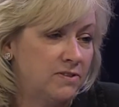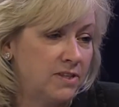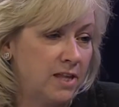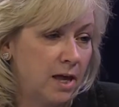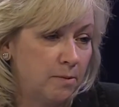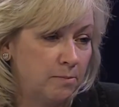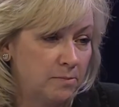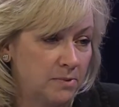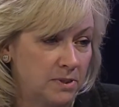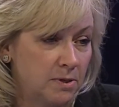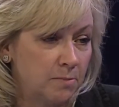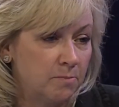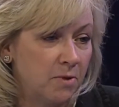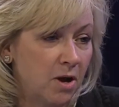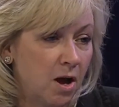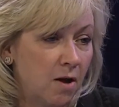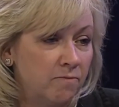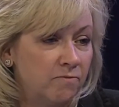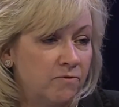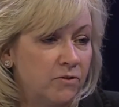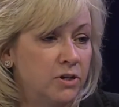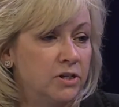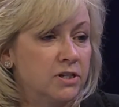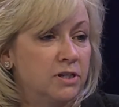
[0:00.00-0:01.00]
them some
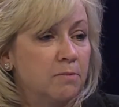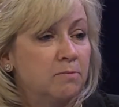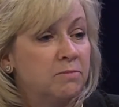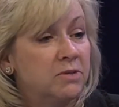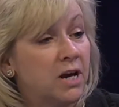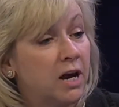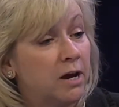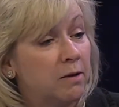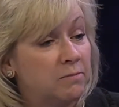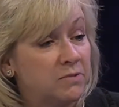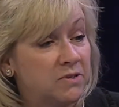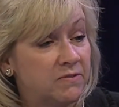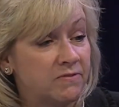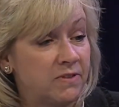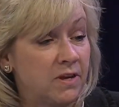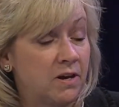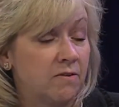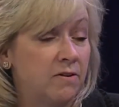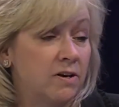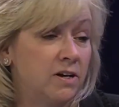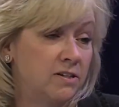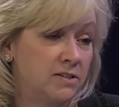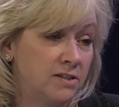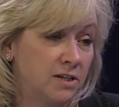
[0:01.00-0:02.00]
comfort sometimes if
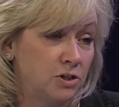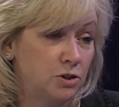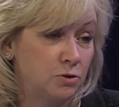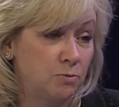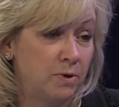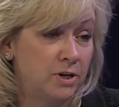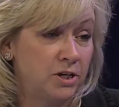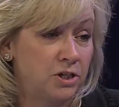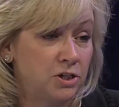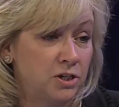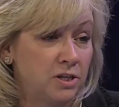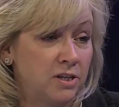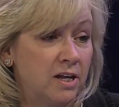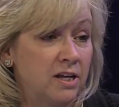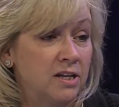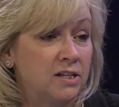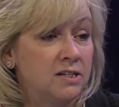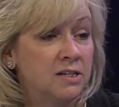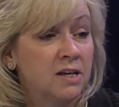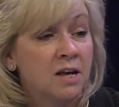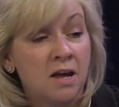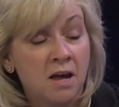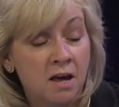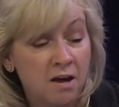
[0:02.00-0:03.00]
they're in a situation
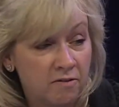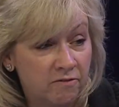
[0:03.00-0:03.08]
that's mm.